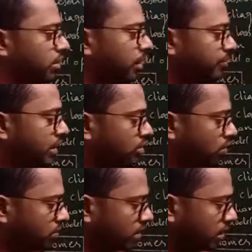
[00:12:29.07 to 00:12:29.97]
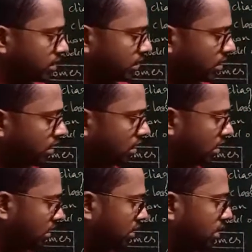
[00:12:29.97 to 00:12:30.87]
Okay, so this
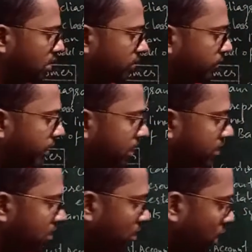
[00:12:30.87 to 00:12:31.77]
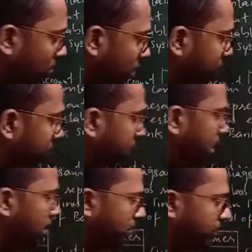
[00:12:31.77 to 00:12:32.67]
fields, common
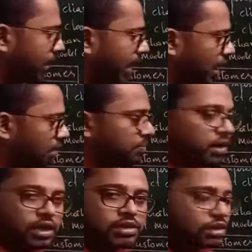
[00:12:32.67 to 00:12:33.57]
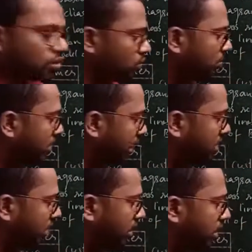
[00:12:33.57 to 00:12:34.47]
field, will help us to make
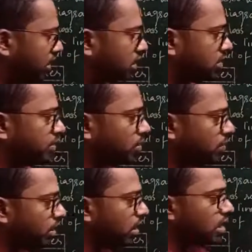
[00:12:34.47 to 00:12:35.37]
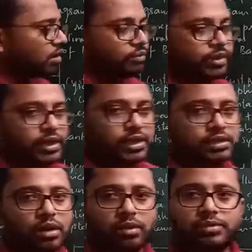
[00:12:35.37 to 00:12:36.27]
the relationship between
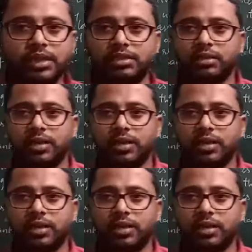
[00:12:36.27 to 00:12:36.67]
various objects.